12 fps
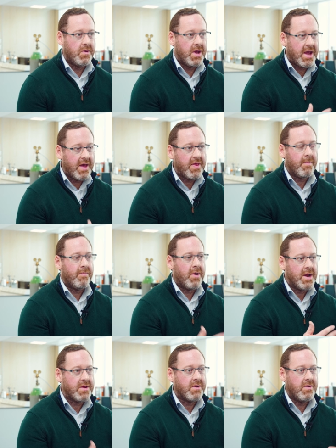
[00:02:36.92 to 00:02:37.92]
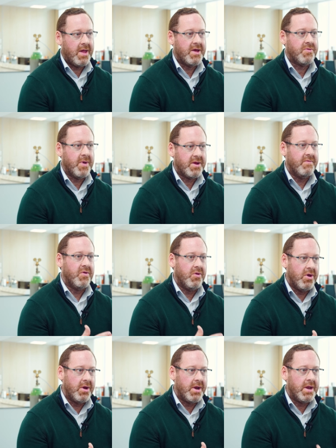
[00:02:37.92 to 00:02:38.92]
So you get that practical aspect of the
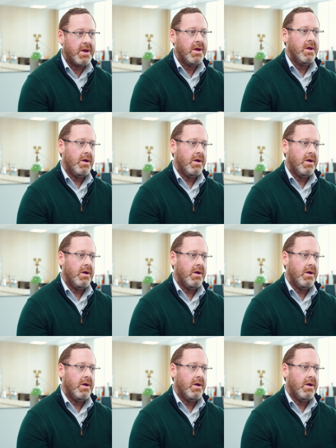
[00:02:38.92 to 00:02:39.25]
learning